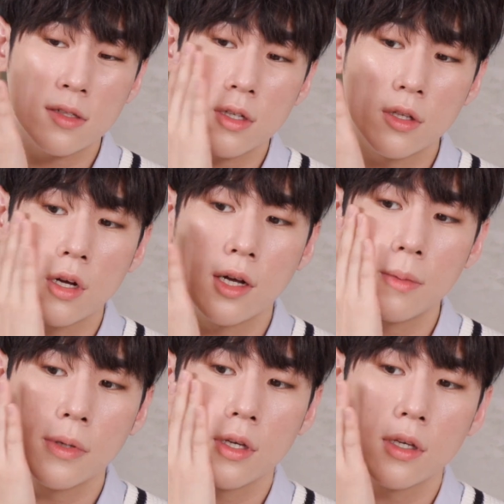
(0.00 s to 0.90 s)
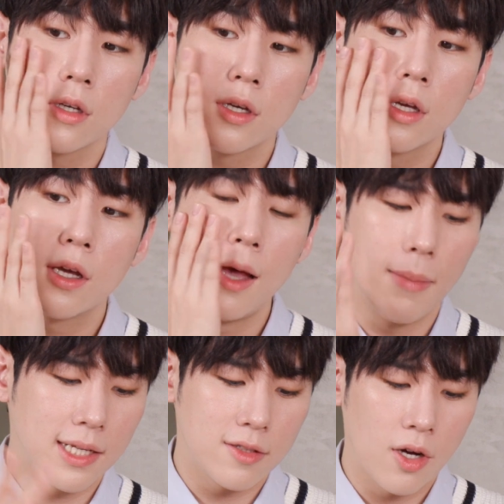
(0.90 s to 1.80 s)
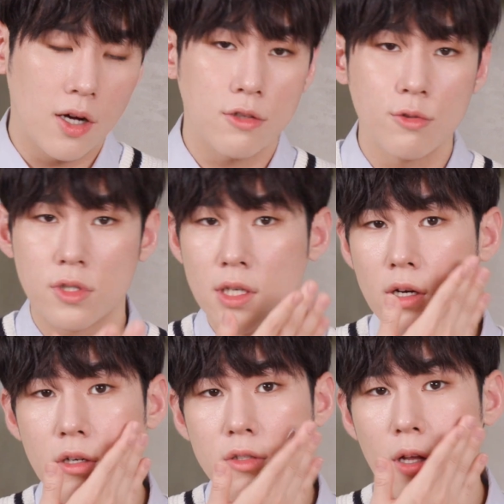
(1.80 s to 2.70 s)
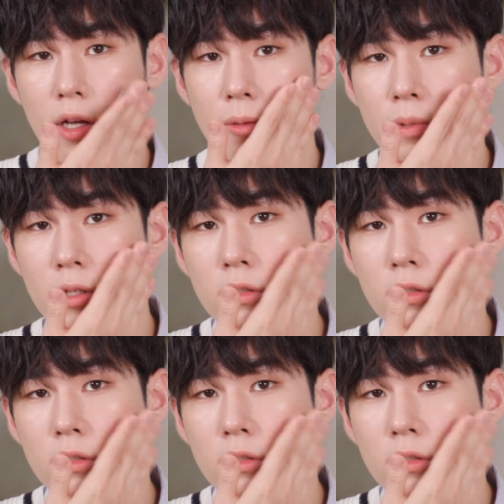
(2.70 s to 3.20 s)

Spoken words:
Yeah, masks are not helping. And my dog losing hair is not helping.